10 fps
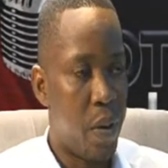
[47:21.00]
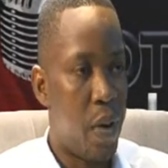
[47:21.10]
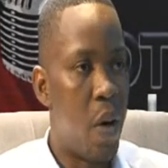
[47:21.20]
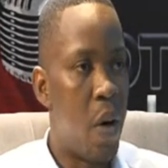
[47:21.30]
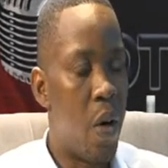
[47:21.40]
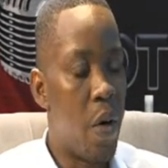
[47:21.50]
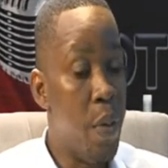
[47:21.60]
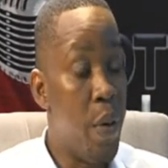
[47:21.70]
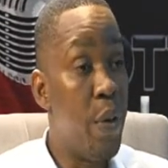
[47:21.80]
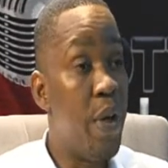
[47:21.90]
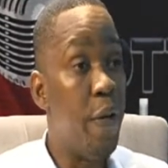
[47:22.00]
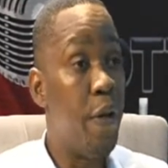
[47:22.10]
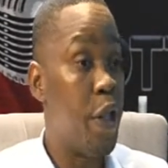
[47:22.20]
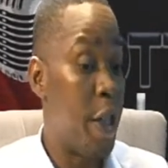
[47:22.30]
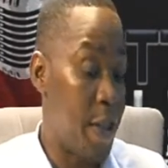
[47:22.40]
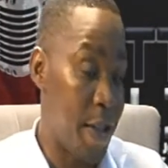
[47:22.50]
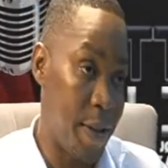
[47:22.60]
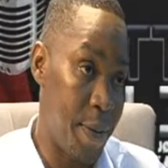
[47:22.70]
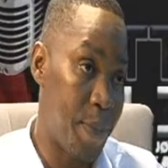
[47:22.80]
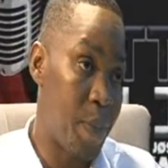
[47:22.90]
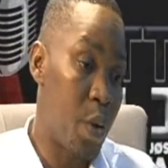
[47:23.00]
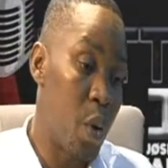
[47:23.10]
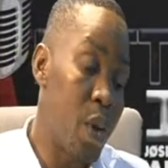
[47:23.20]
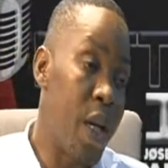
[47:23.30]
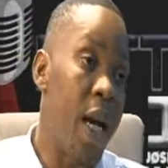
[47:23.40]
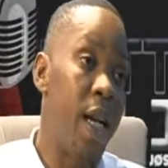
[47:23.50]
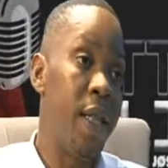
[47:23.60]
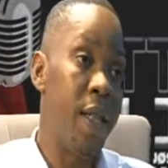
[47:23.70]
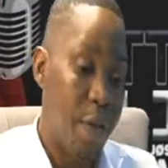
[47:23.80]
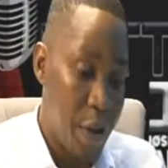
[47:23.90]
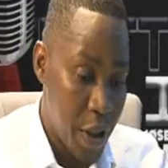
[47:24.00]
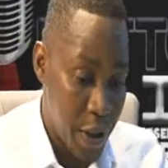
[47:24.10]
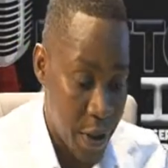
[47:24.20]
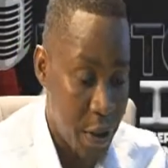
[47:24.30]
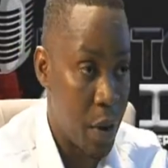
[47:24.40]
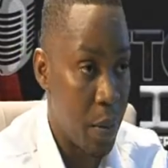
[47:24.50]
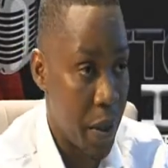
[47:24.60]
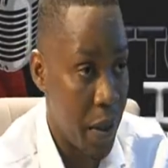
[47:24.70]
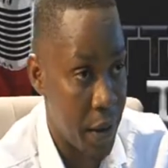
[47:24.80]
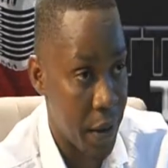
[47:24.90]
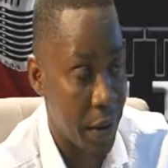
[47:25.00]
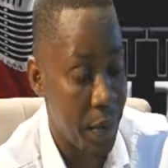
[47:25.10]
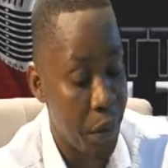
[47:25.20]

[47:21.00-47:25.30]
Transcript: or immune deficiency, total deficiency in some cases.